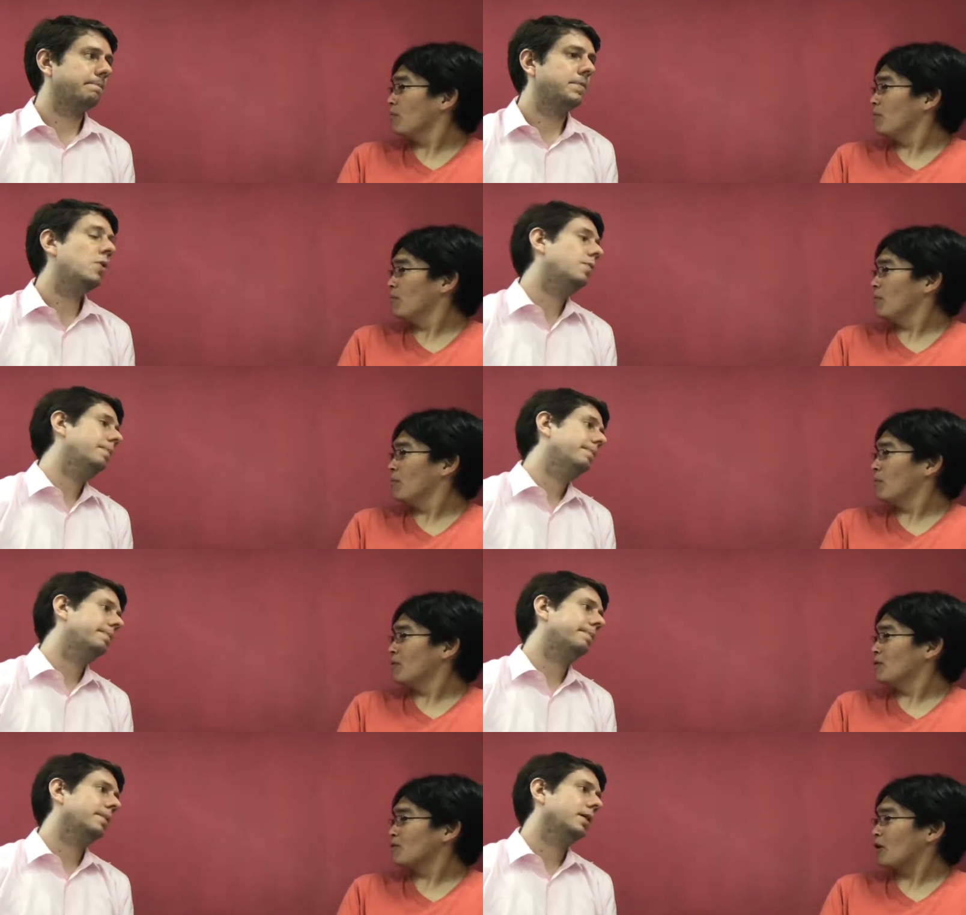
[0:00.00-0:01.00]
Speaker 1: No.
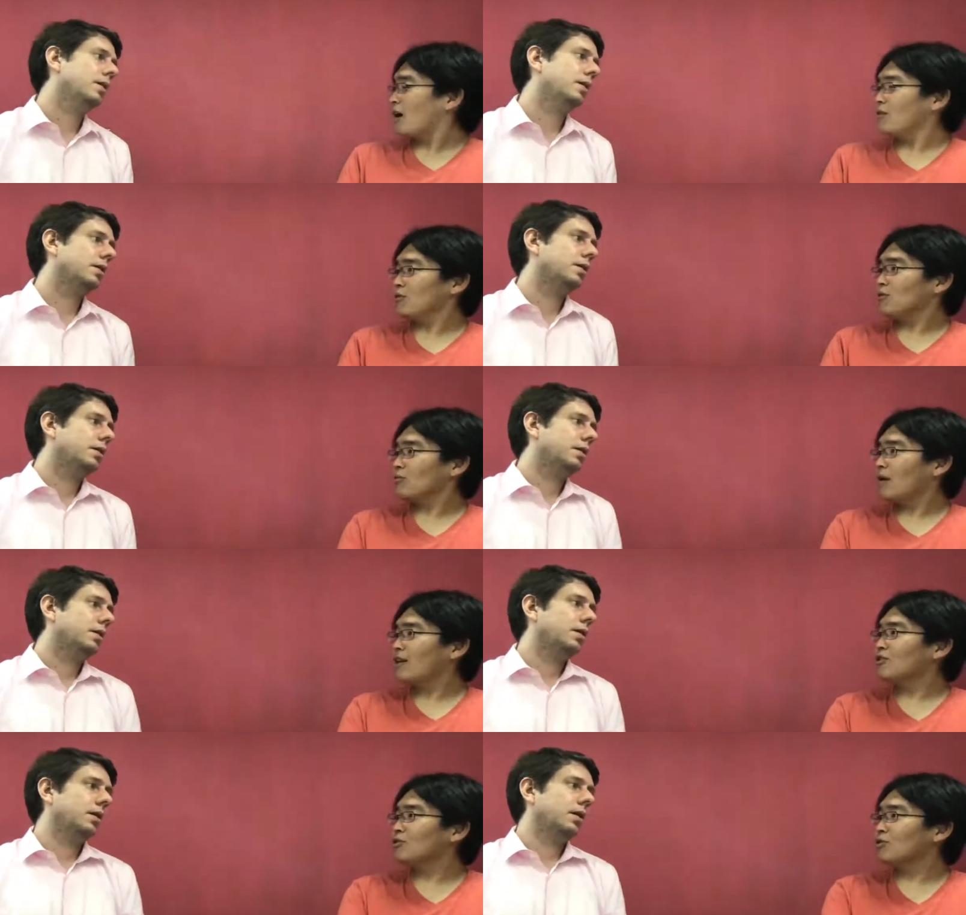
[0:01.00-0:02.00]
Speaker 2: So how did you
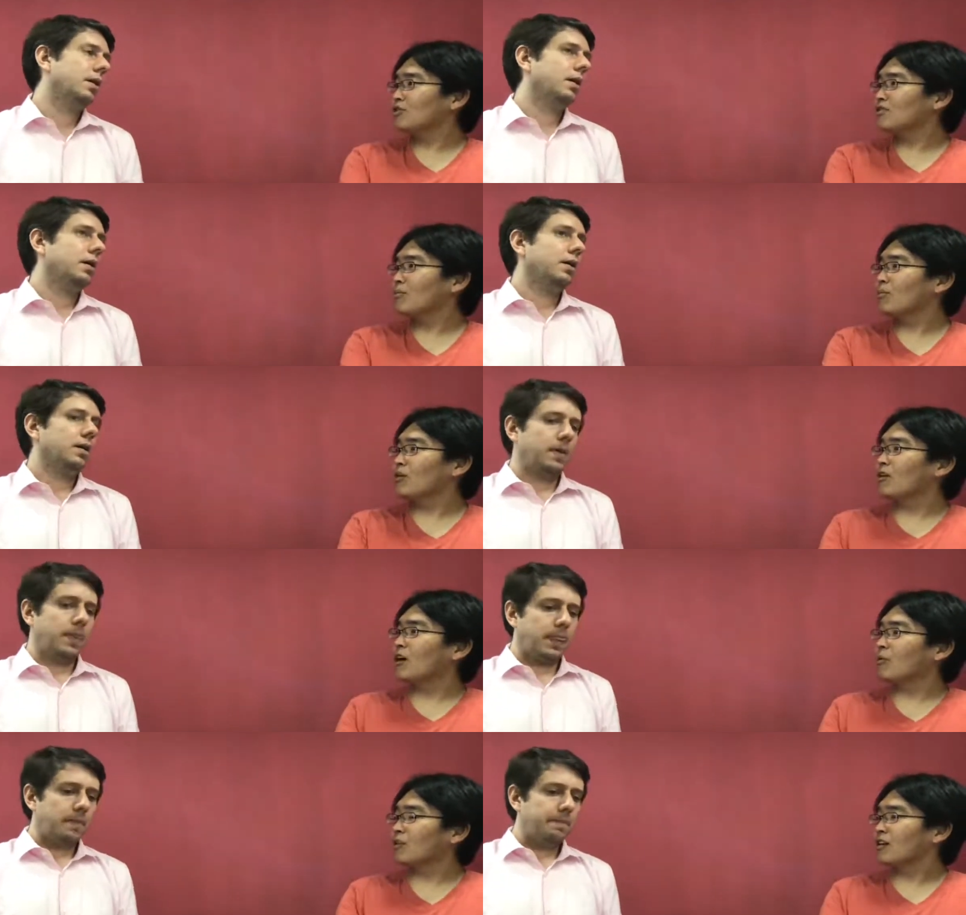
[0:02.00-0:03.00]
manage to assemble the
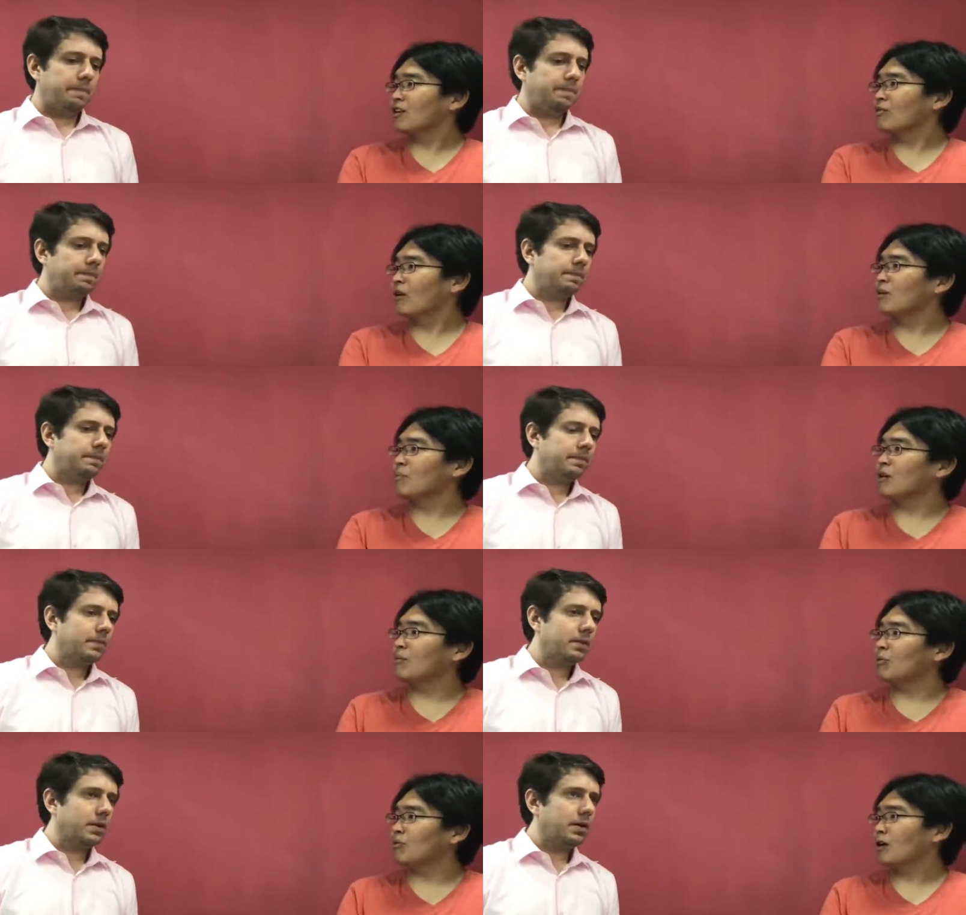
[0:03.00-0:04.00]
network and the right
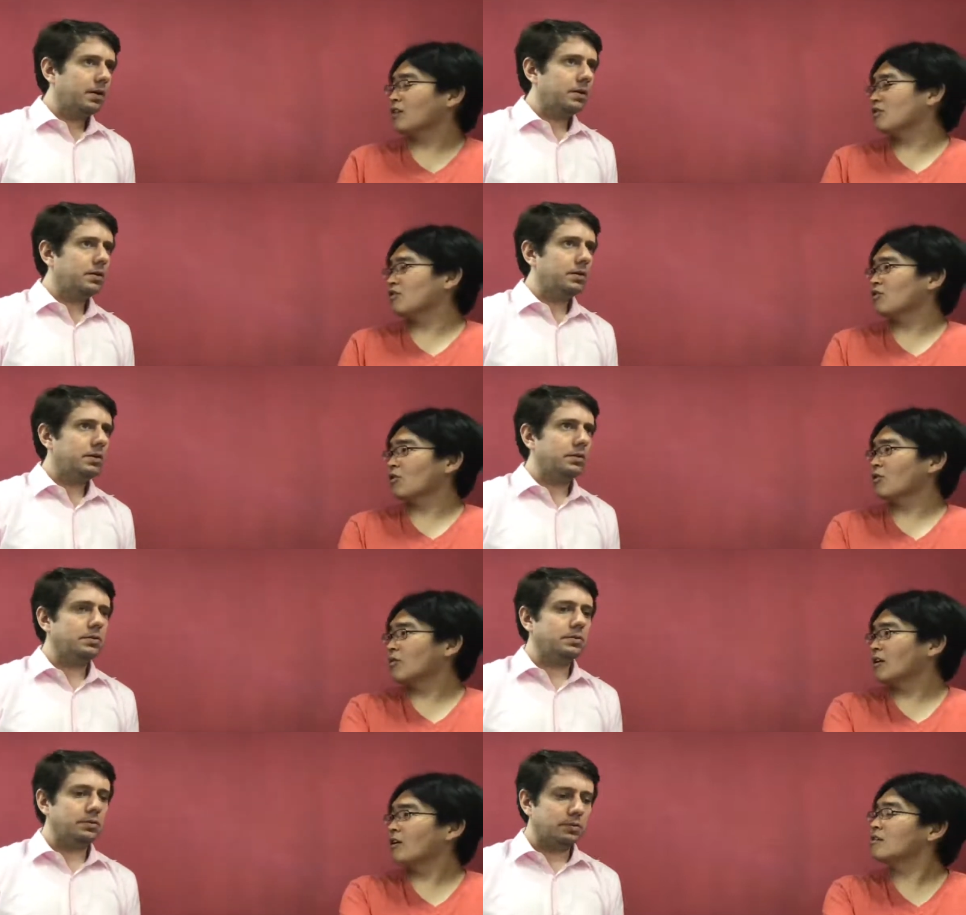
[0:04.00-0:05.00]
people to actually
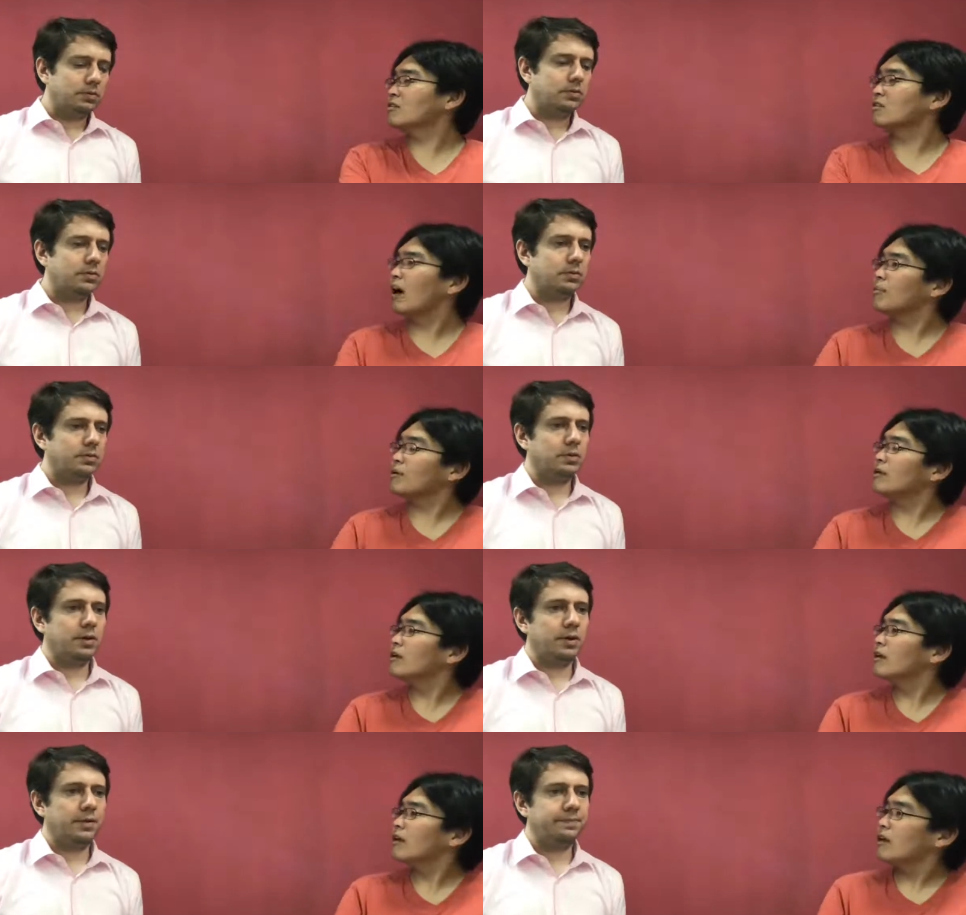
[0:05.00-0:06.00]
start getting this to happen?
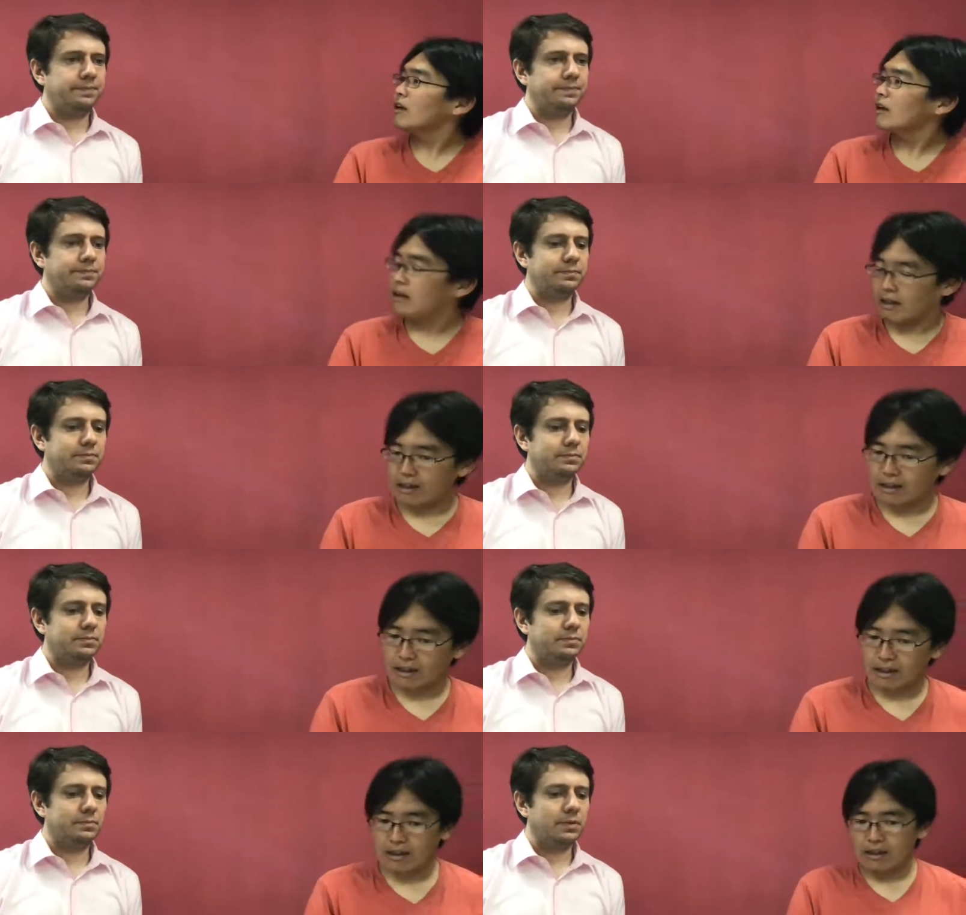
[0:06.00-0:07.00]
Speaker 1: Um,
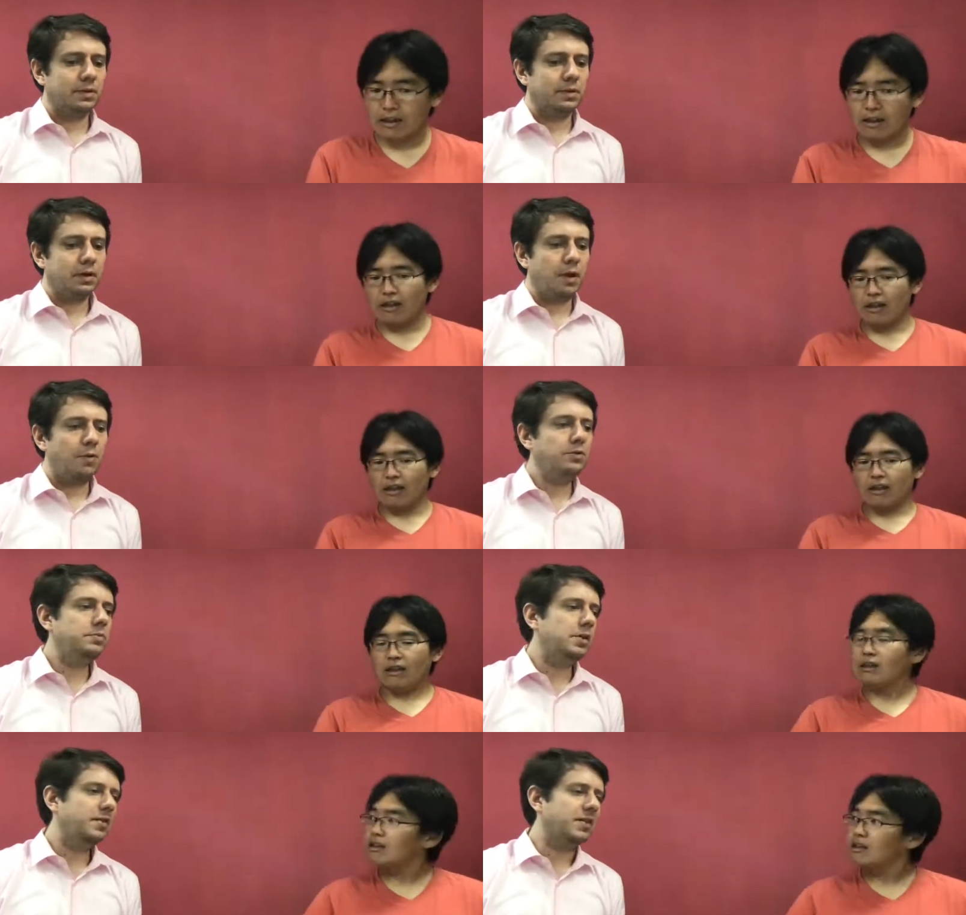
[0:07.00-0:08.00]
I want to
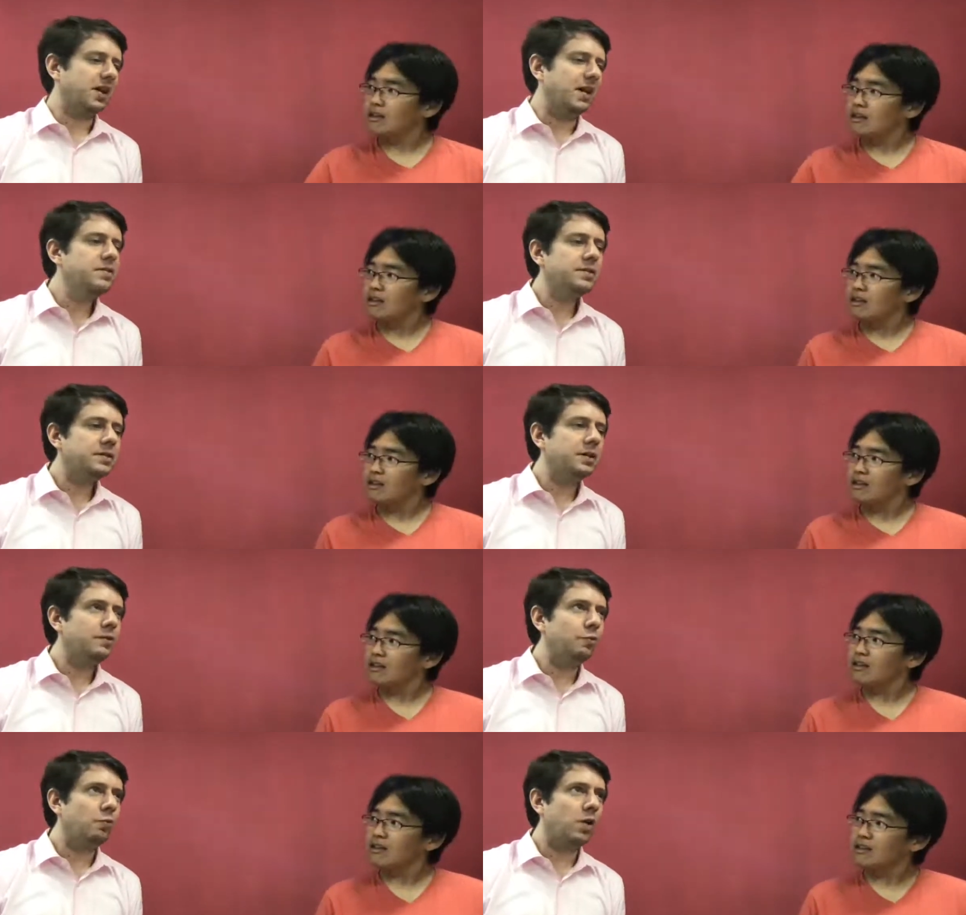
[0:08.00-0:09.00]
believe that I
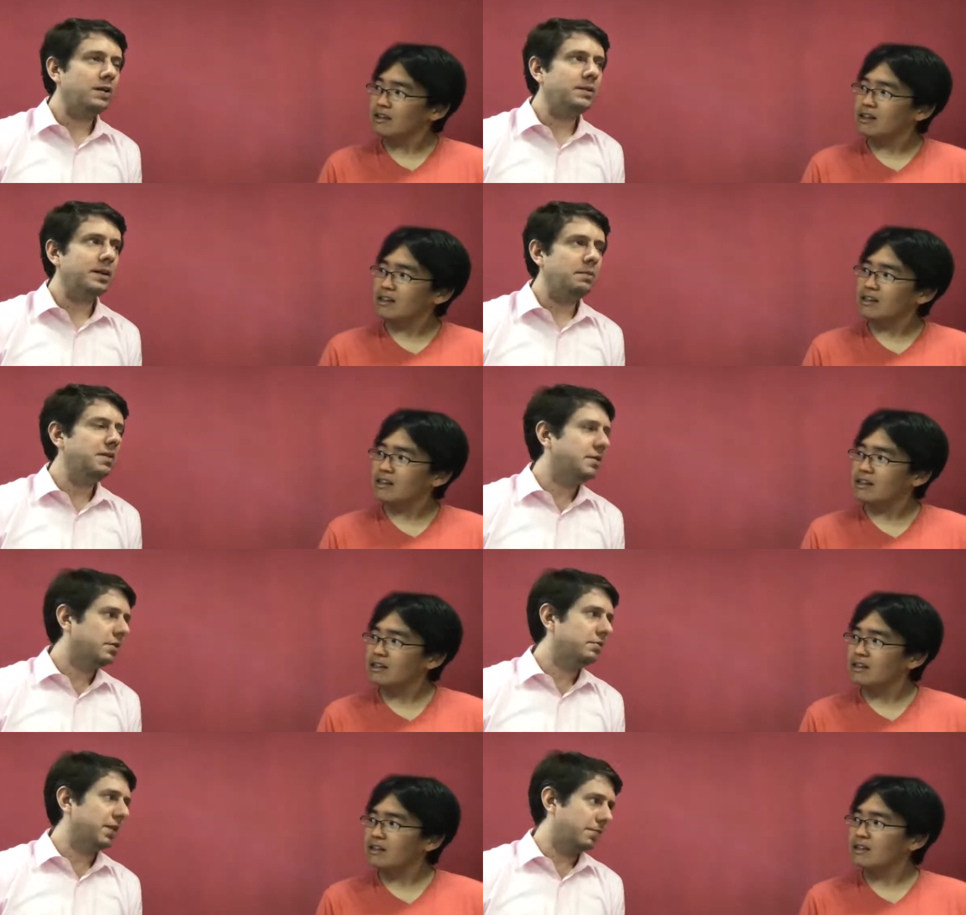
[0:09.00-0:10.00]
understand what can be done by